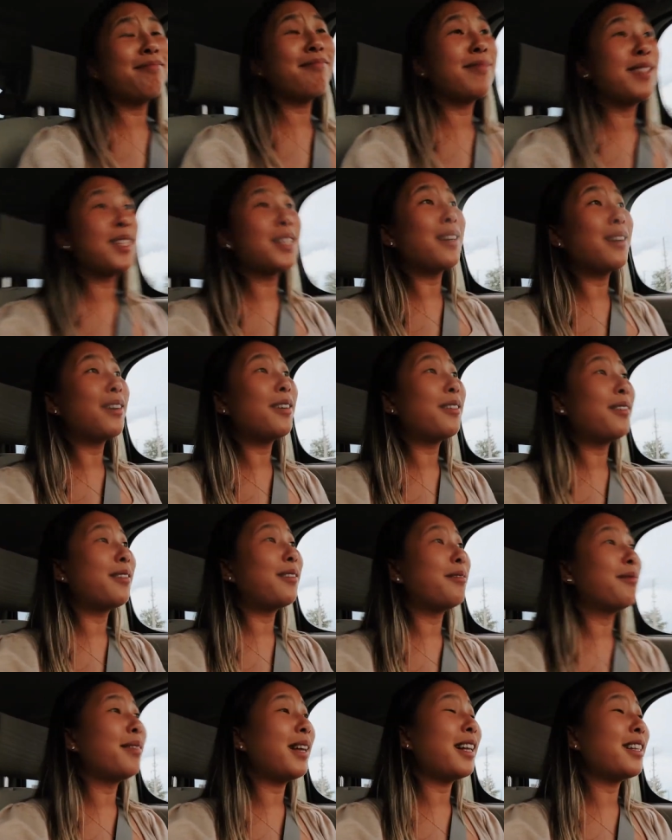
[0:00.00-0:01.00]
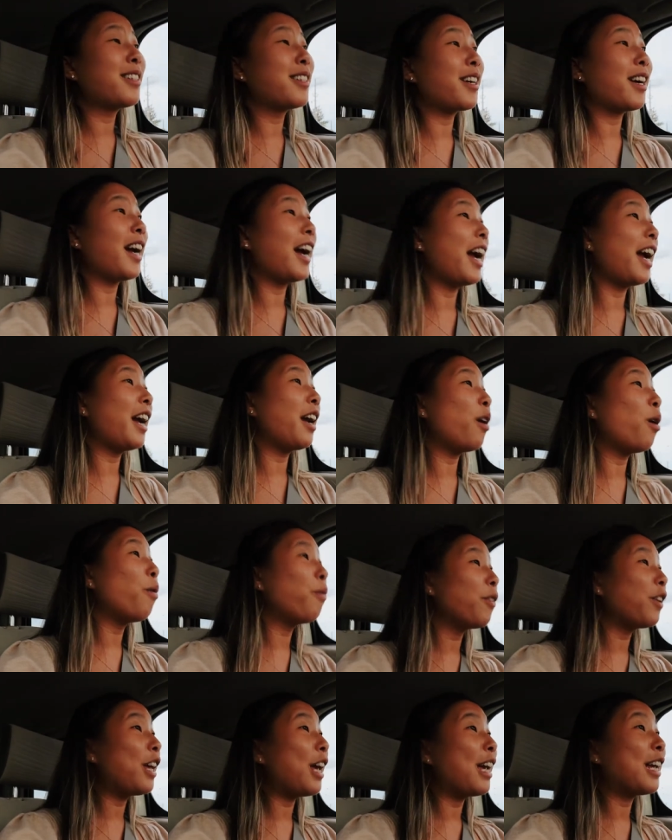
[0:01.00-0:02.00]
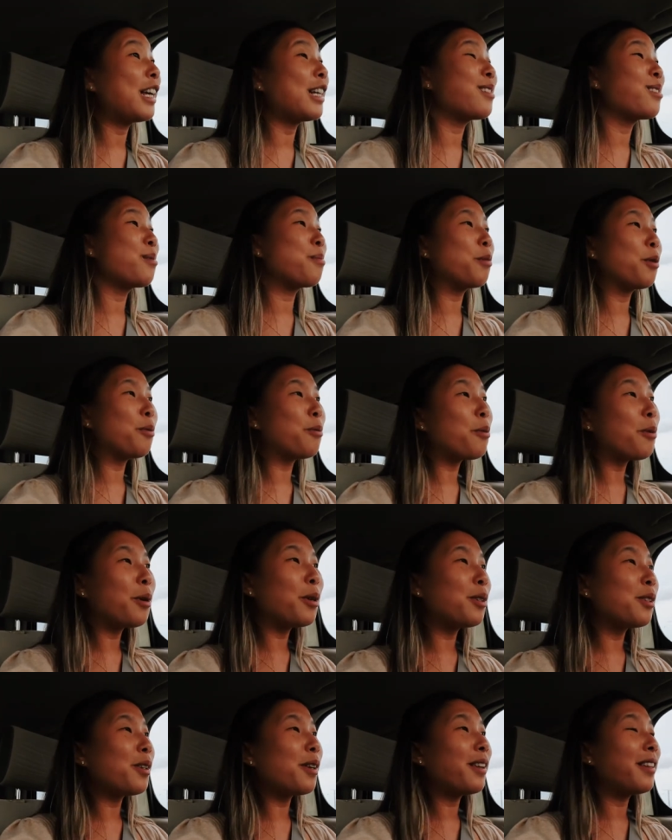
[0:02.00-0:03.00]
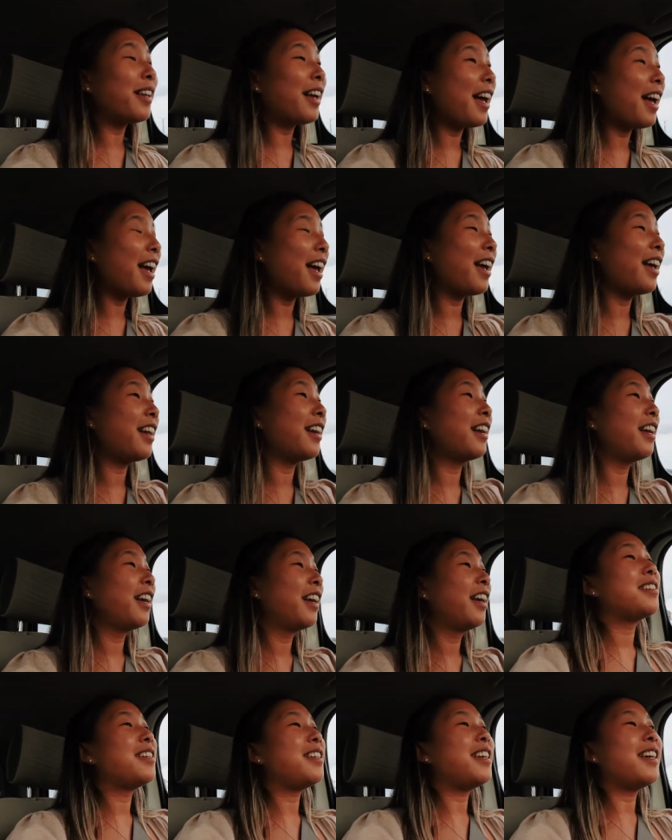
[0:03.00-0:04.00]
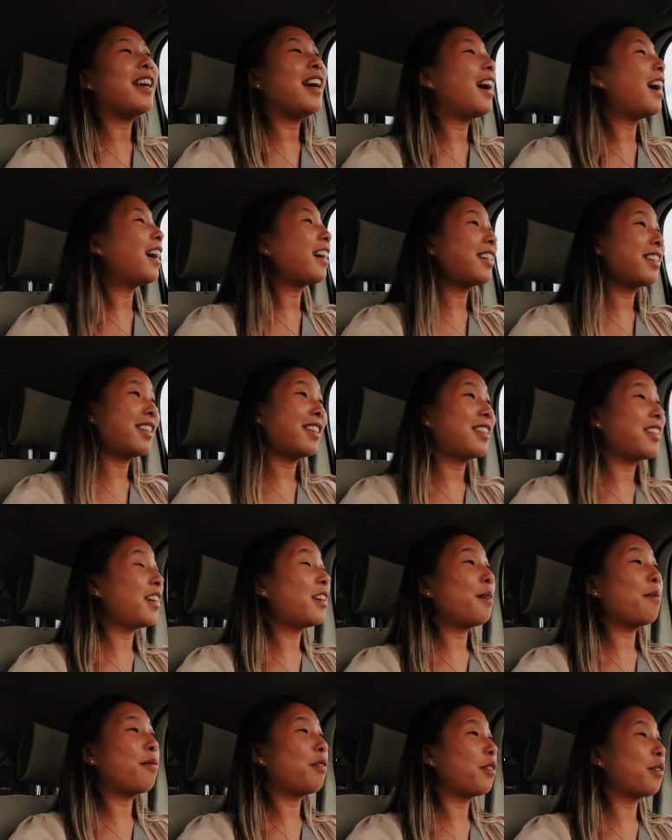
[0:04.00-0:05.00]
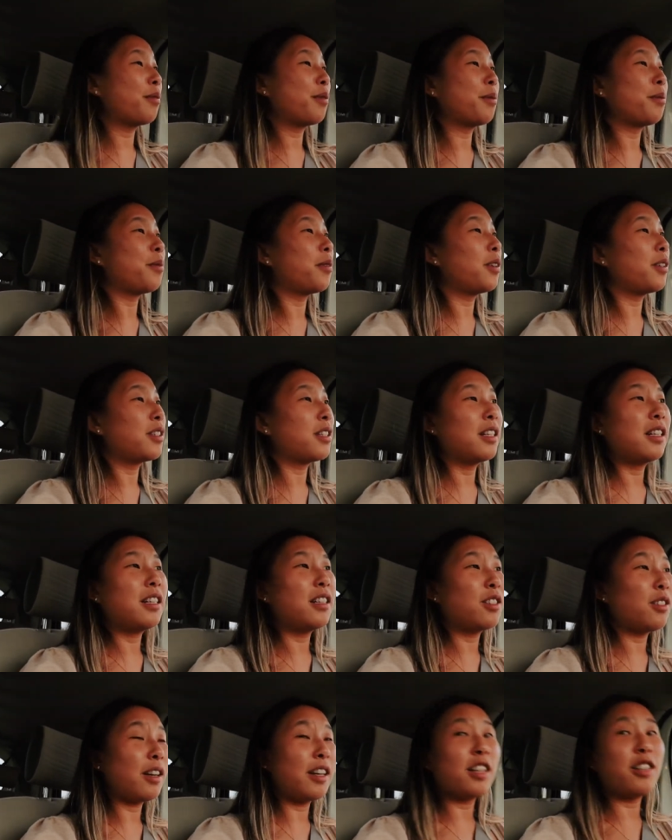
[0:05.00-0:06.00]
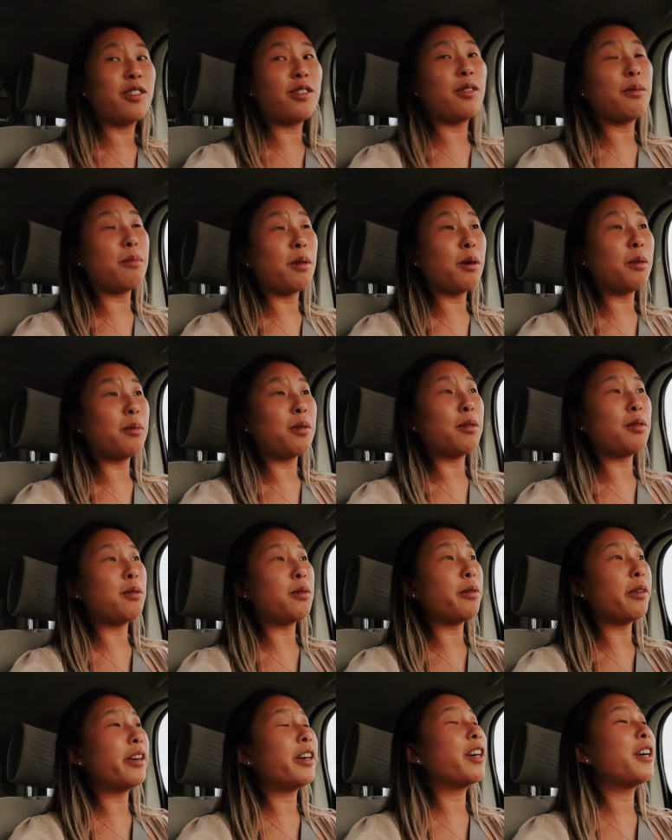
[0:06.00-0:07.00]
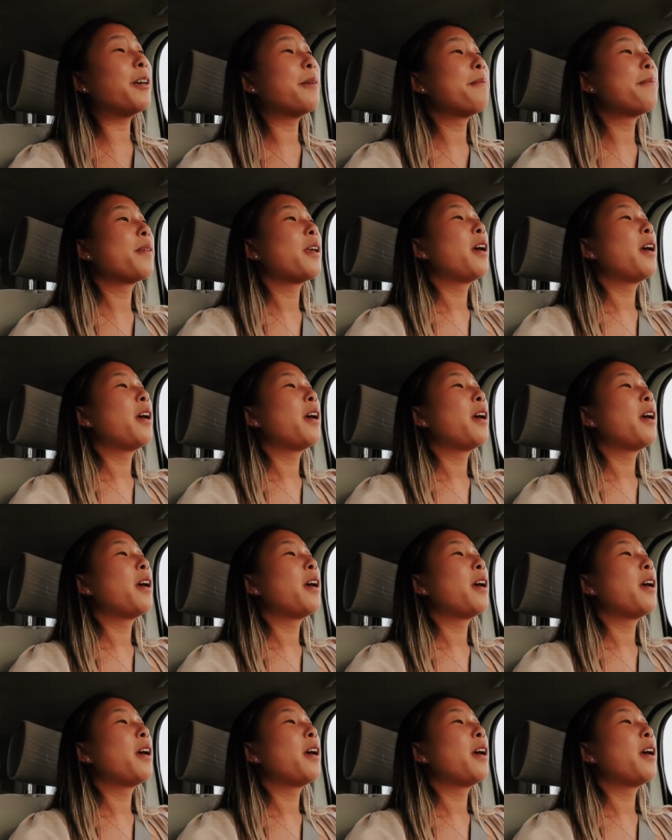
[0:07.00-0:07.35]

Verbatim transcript: So that's great. Hopefully I get some rewards on that. Yeah, because I signed up for the rewards thing so I could do the mobile order.